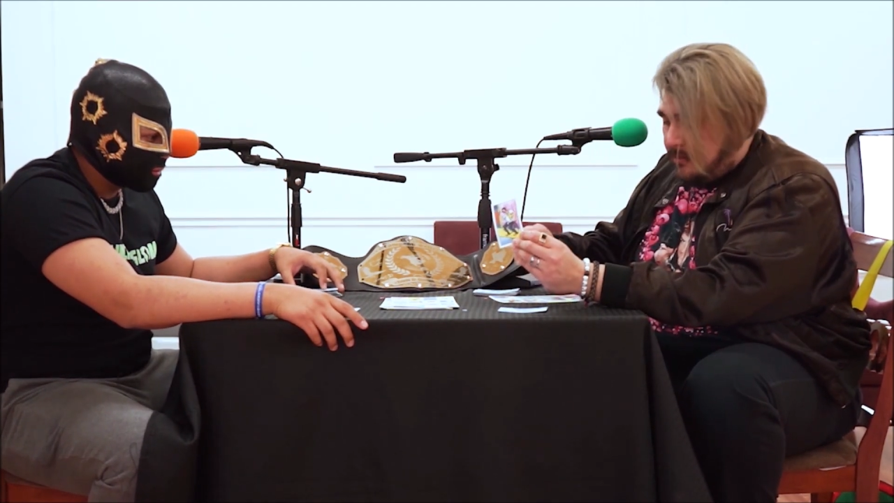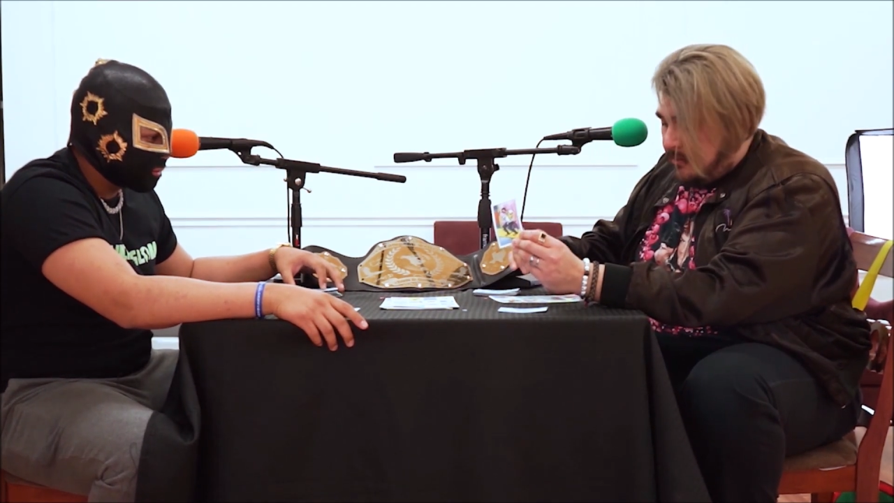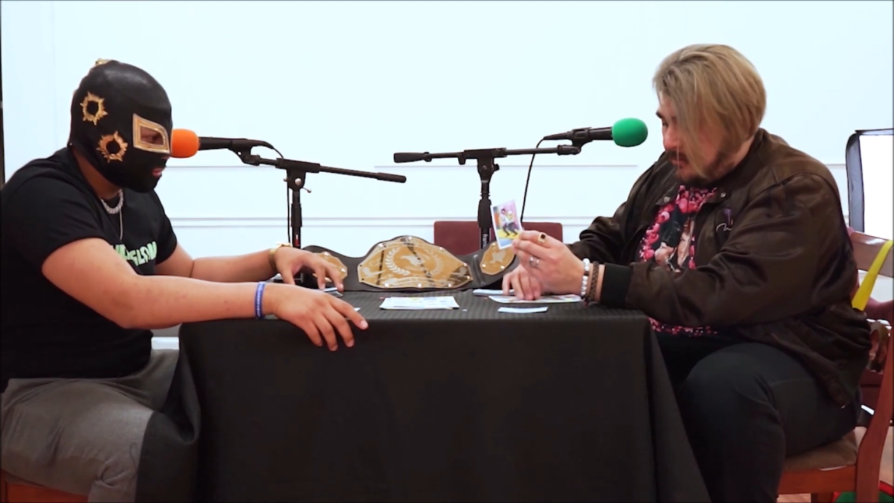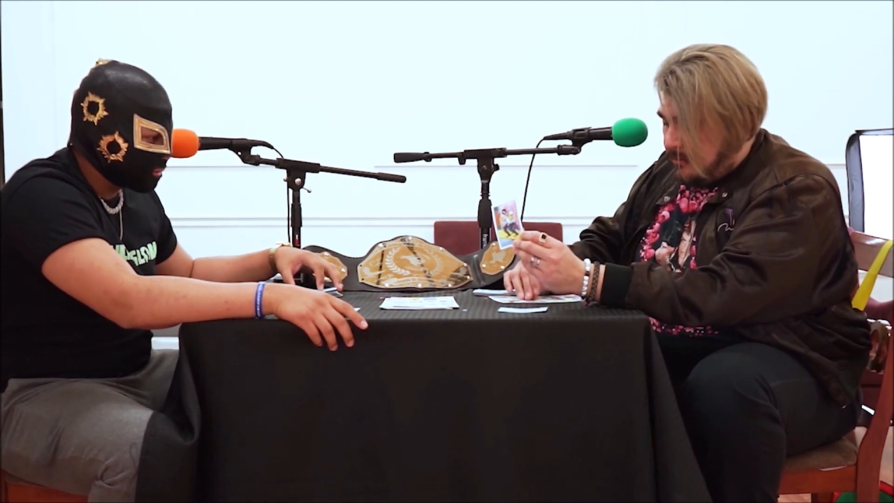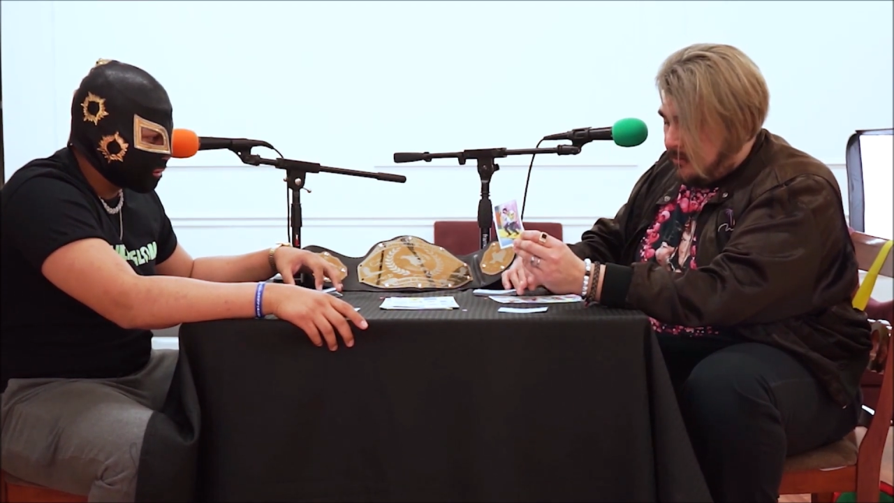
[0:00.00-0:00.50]

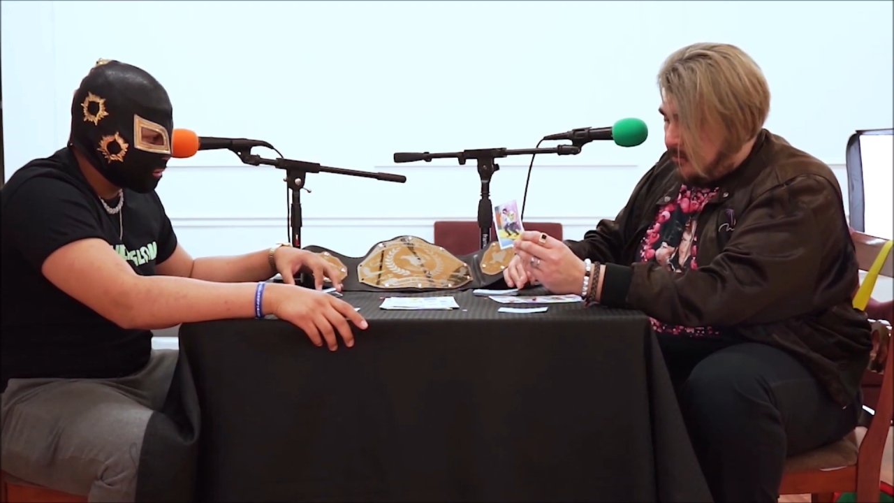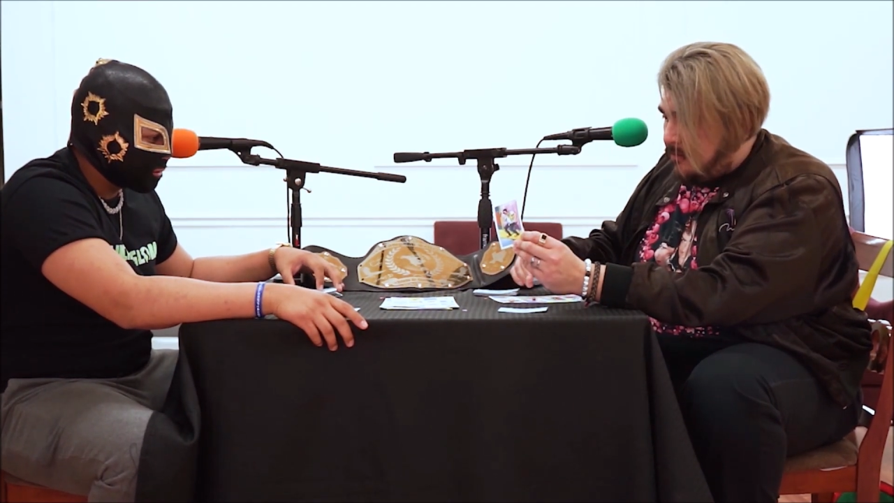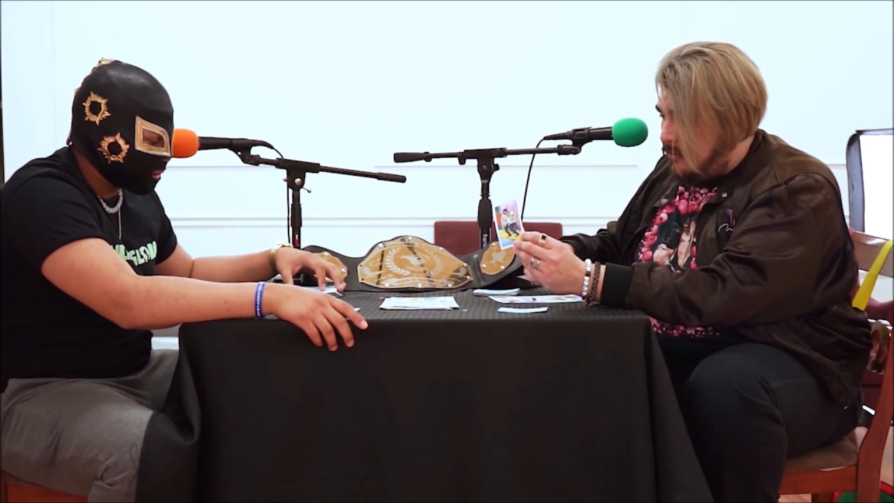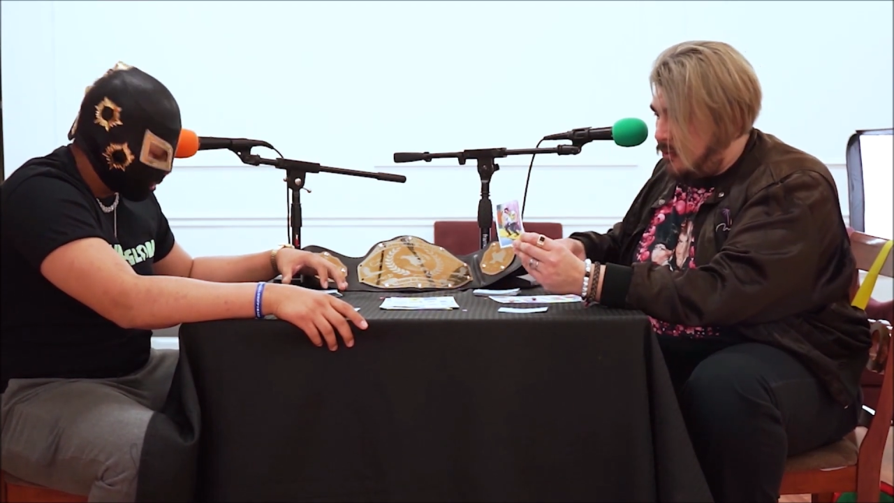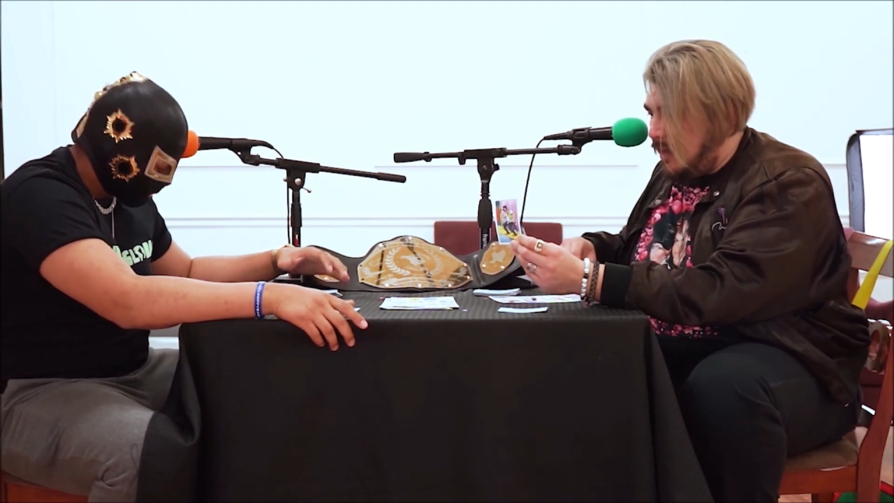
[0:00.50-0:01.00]

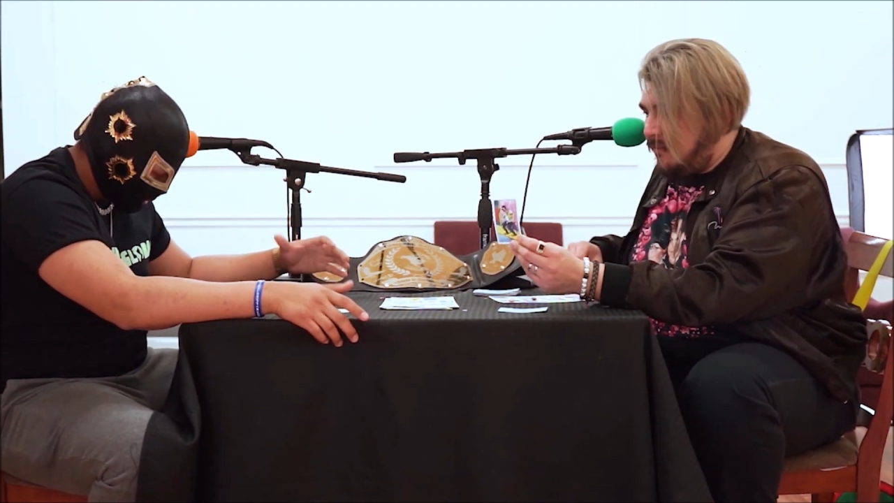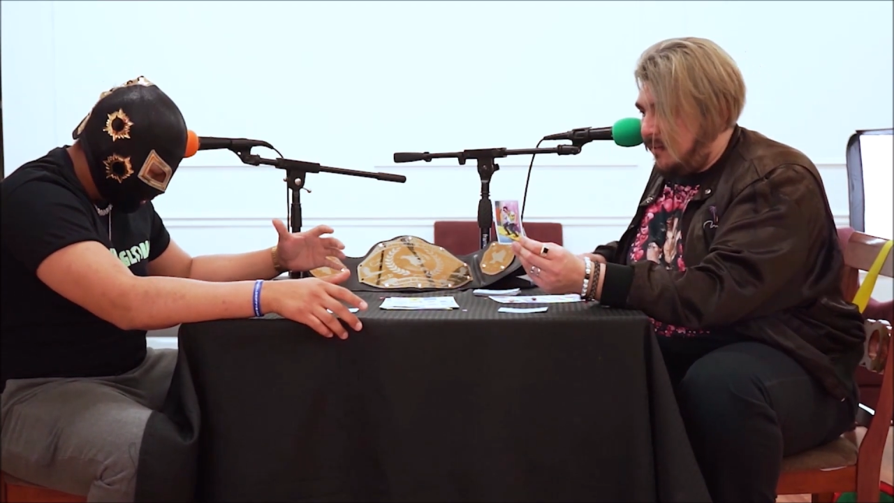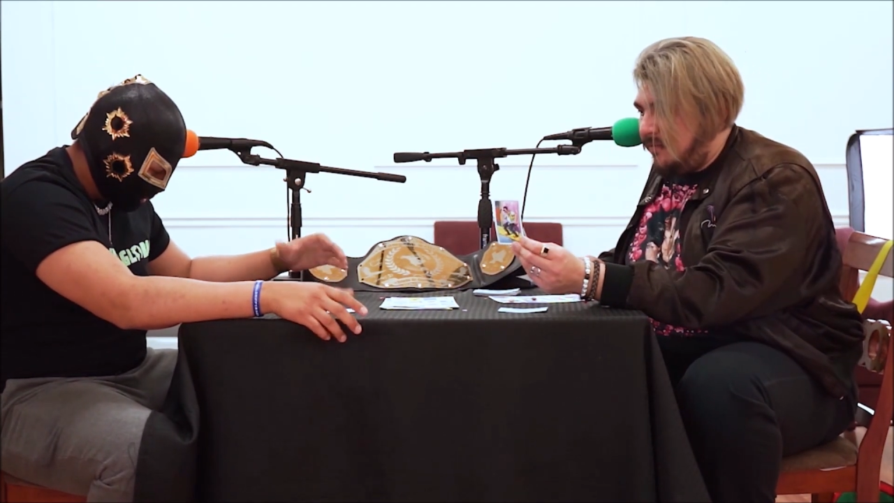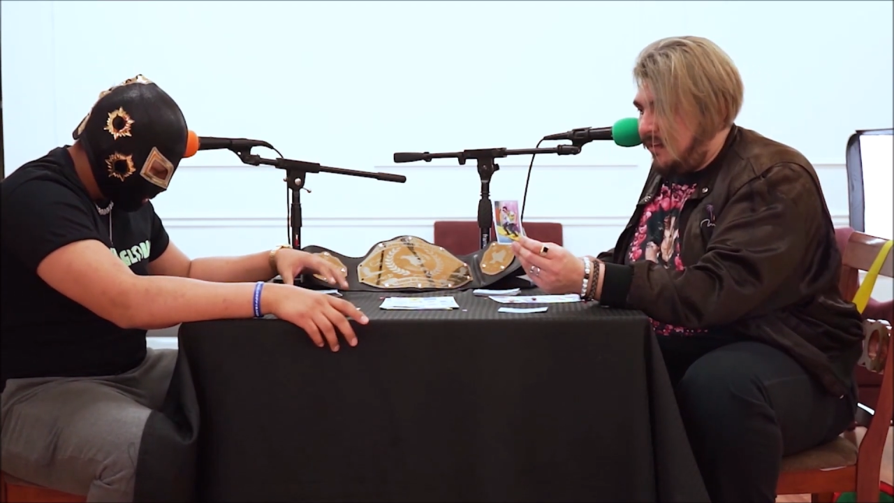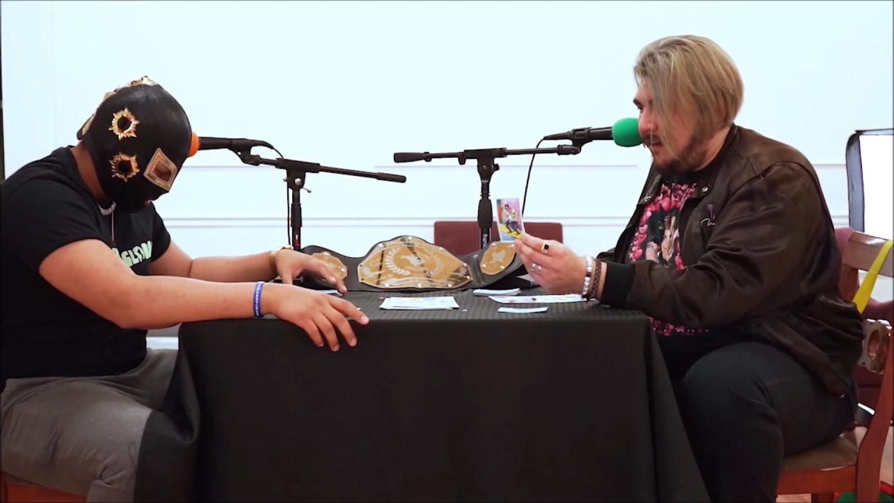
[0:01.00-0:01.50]
Do you have El
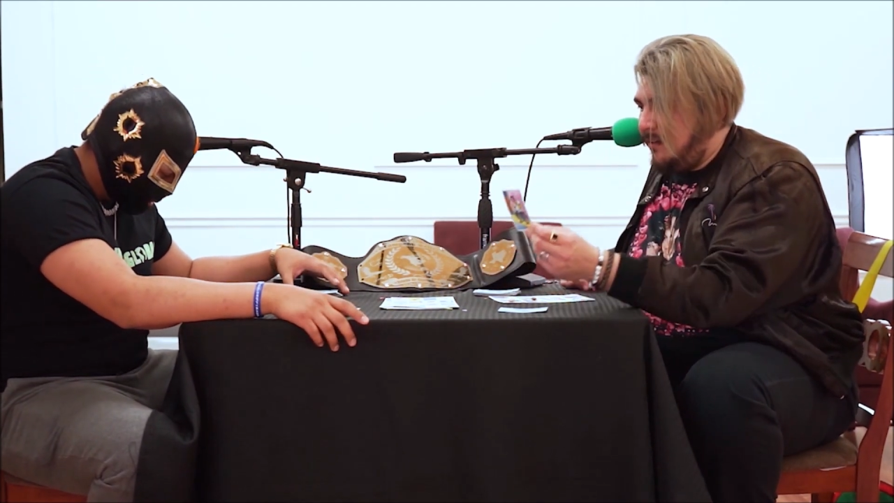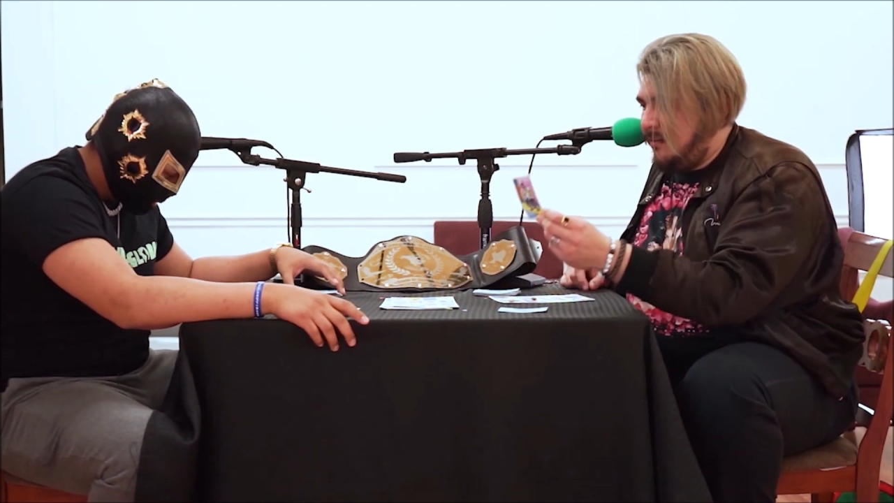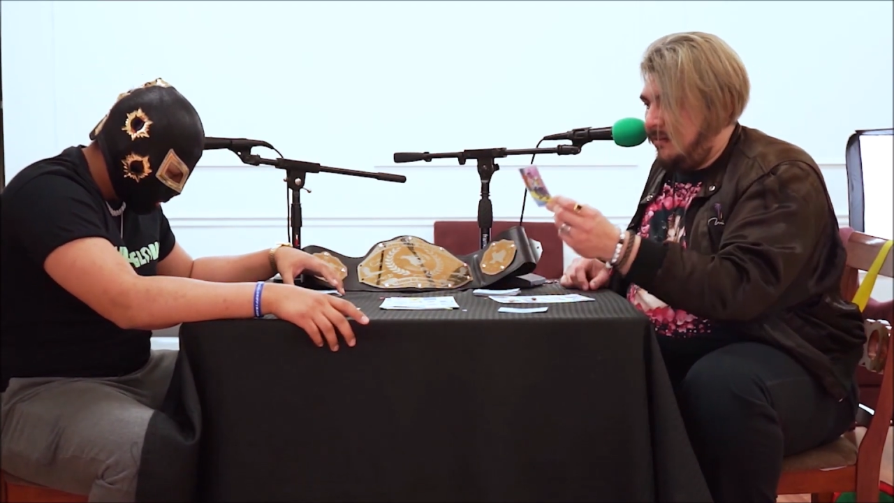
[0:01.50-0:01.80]
VR?